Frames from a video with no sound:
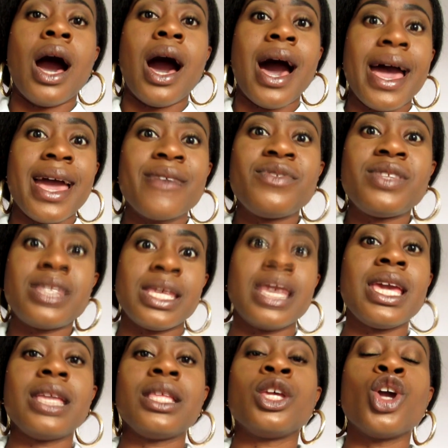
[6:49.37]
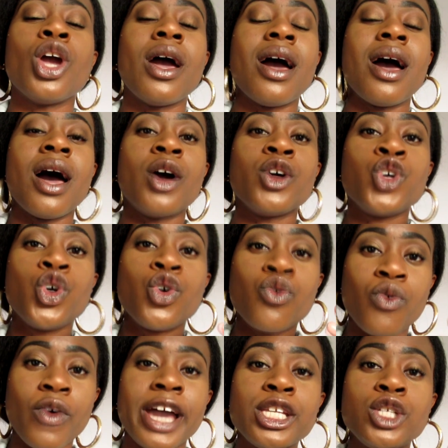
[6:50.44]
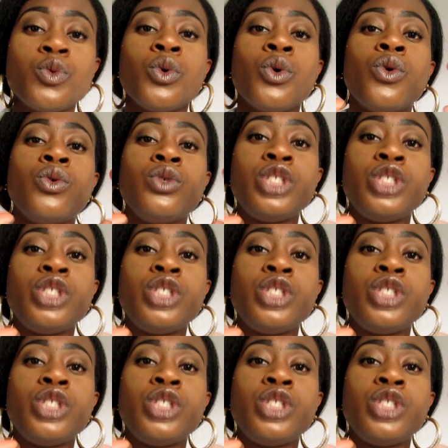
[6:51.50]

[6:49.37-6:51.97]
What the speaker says: I have seen a gradual